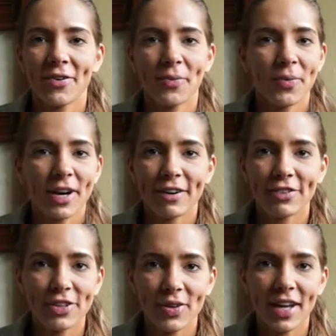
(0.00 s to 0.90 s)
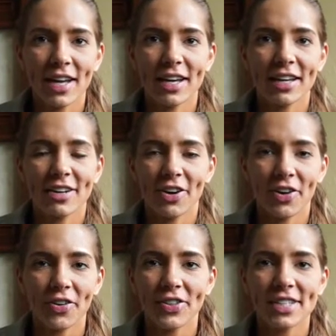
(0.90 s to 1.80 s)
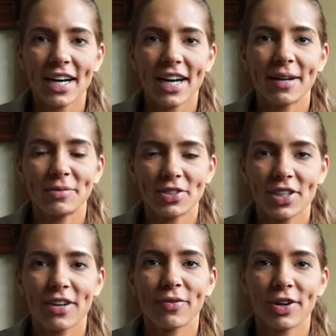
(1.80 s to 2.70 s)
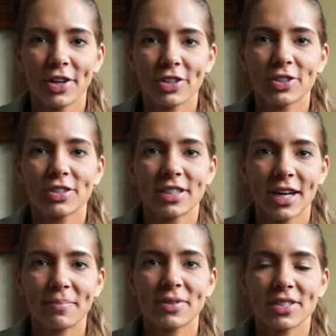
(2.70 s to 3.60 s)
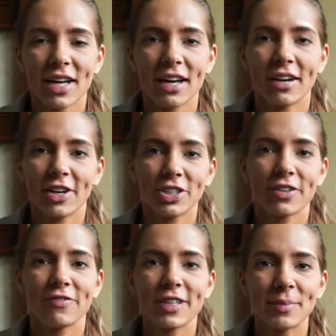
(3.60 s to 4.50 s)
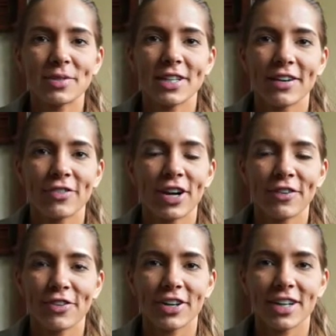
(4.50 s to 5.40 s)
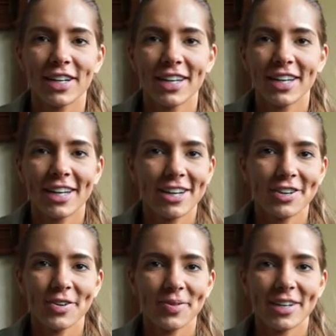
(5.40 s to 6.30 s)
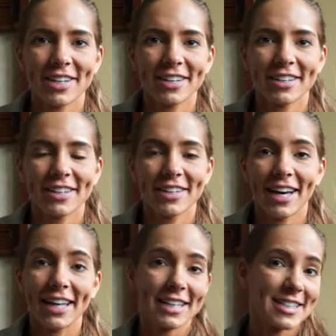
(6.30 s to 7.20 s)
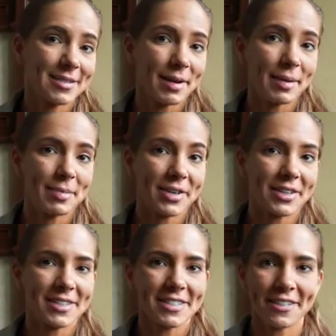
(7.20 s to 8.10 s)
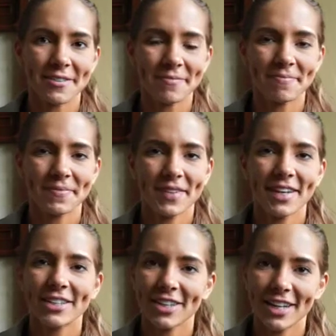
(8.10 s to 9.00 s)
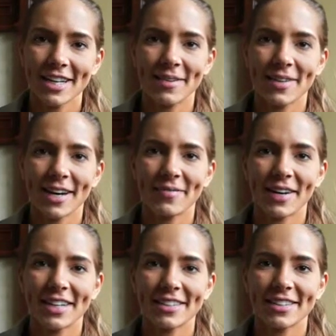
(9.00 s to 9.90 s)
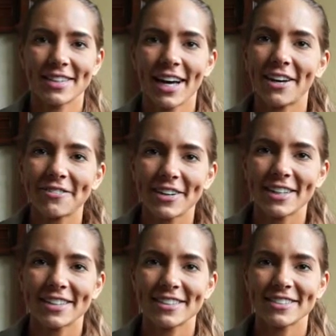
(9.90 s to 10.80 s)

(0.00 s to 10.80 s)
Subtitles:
whenever you can, all the time. Just give 110%, 150% of your effort and you're a winner. At least in my book. So try and keep that in mind. Have fun.